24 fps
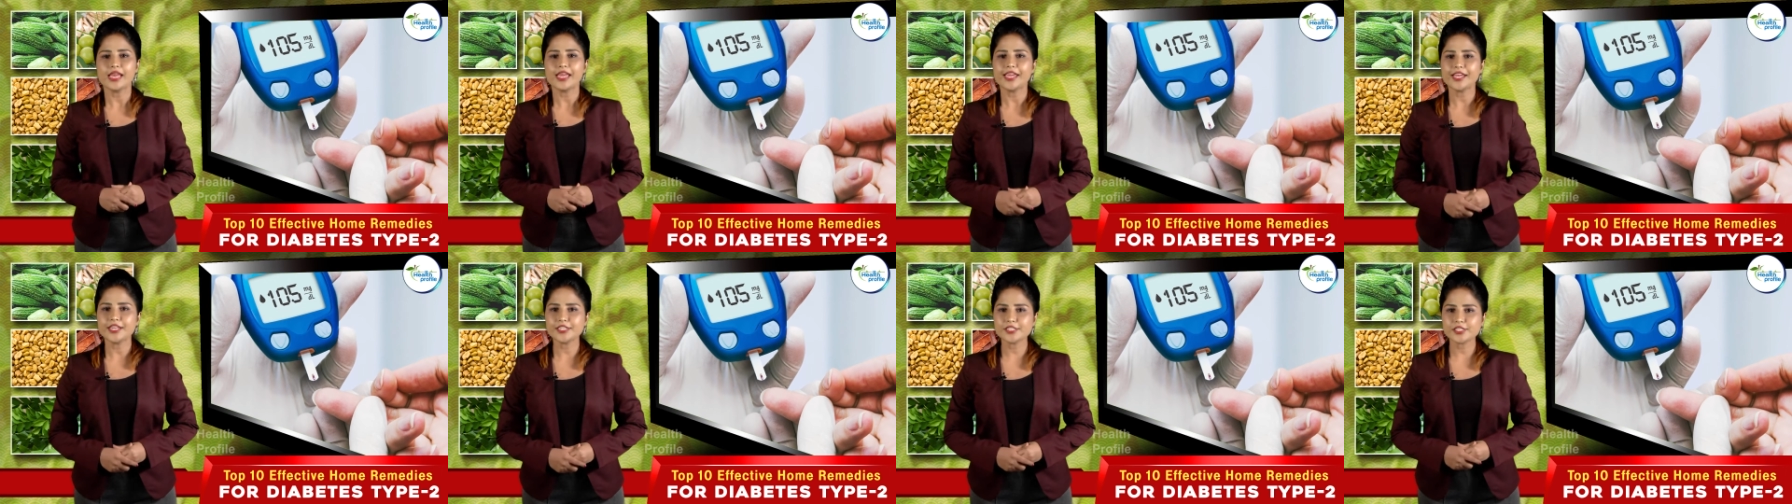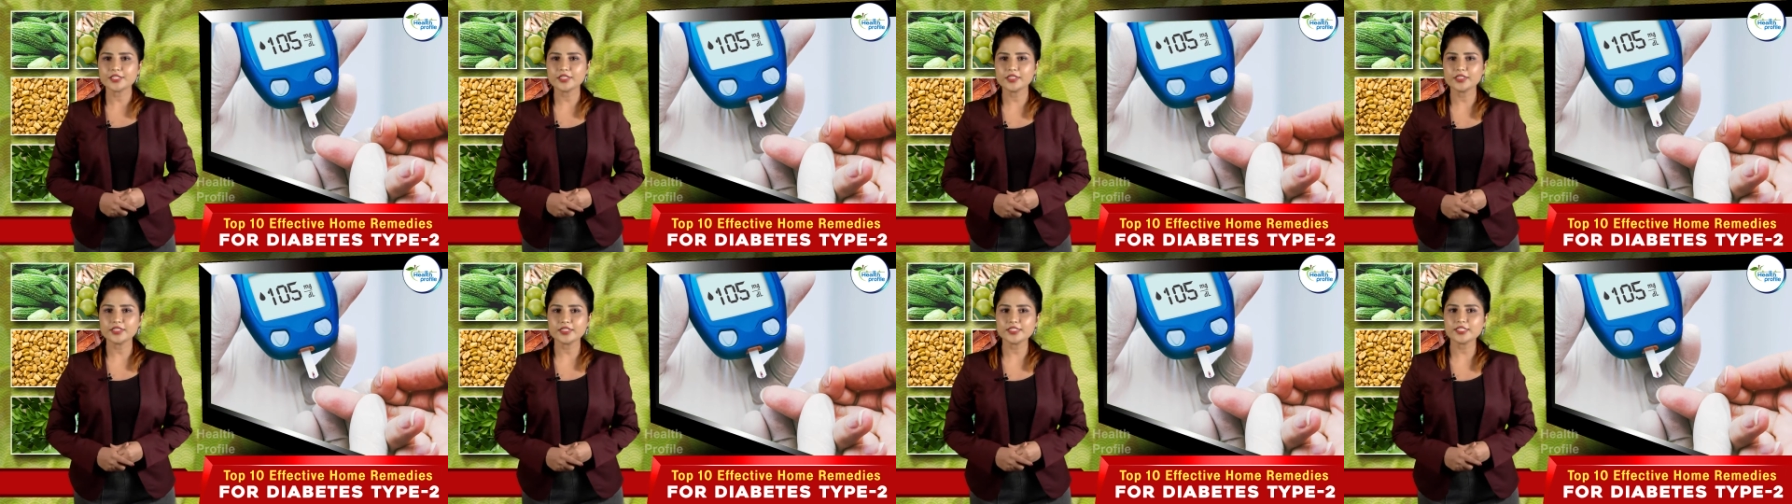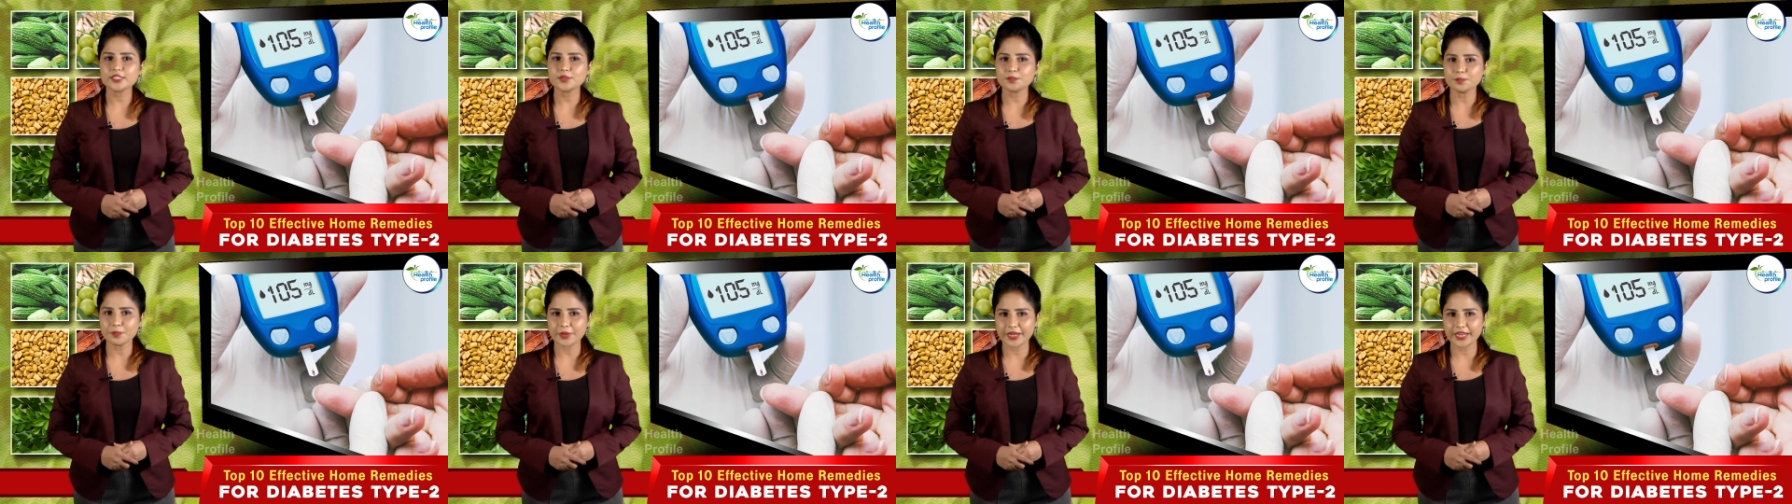Insulin
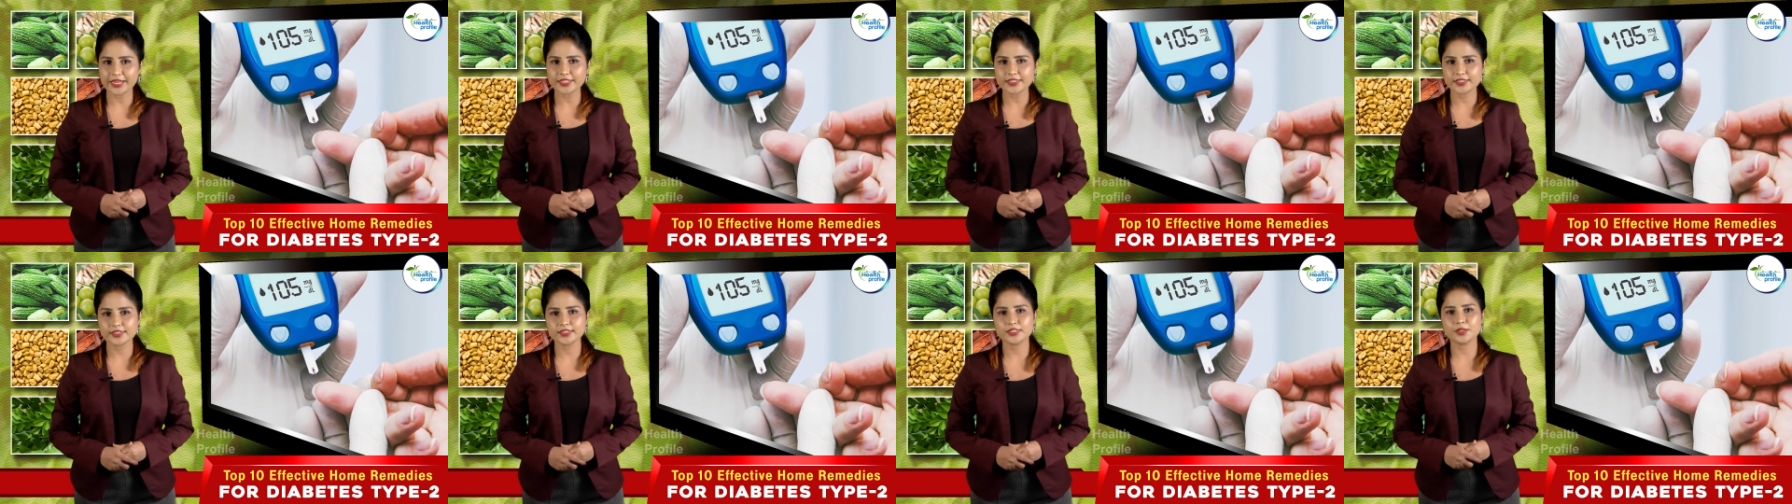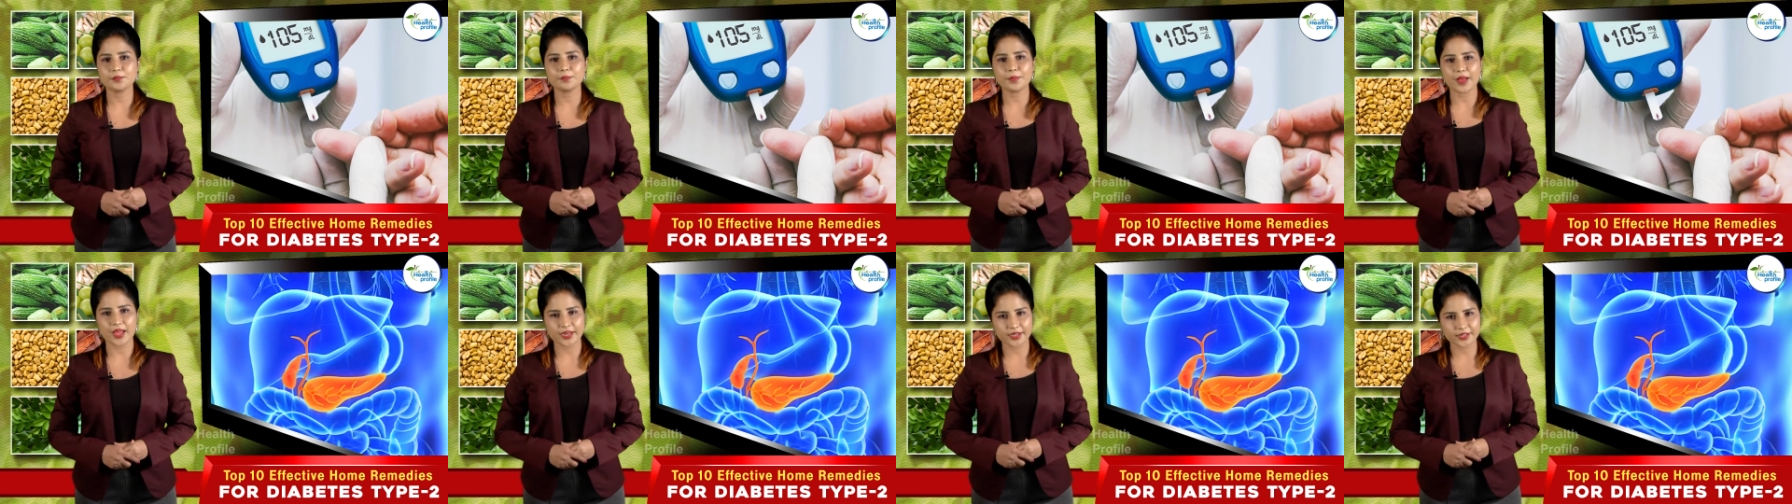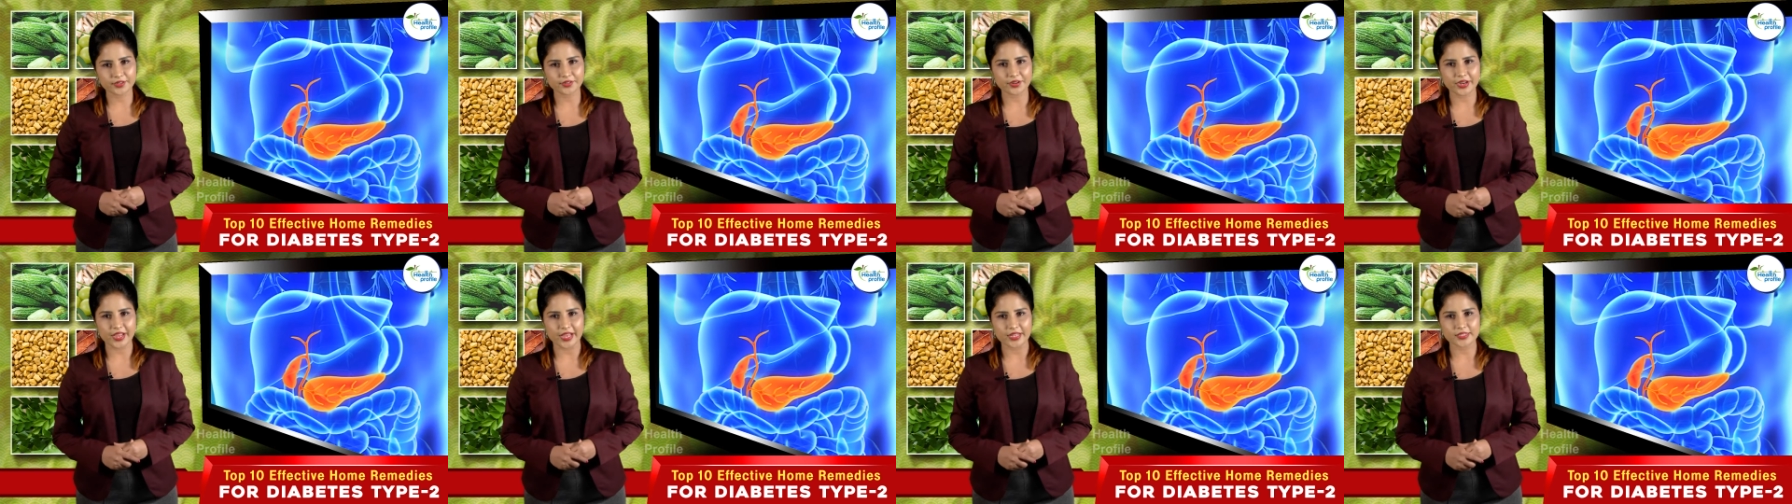is made in the
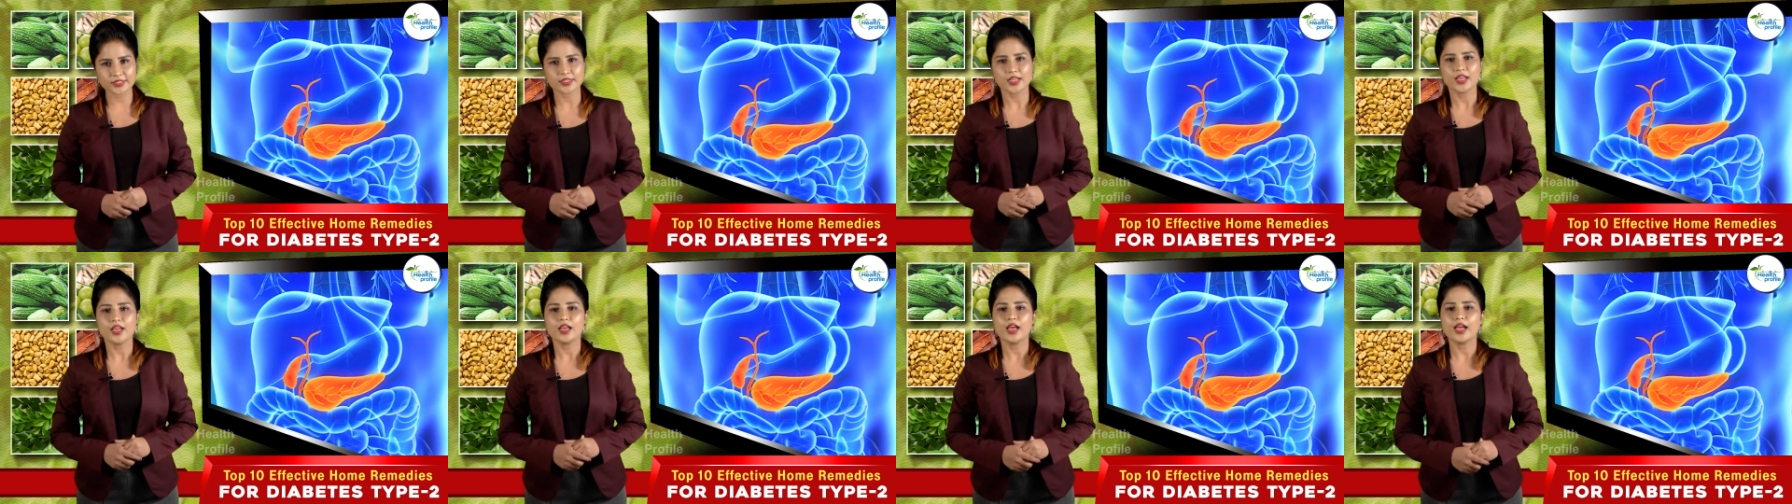pancreas,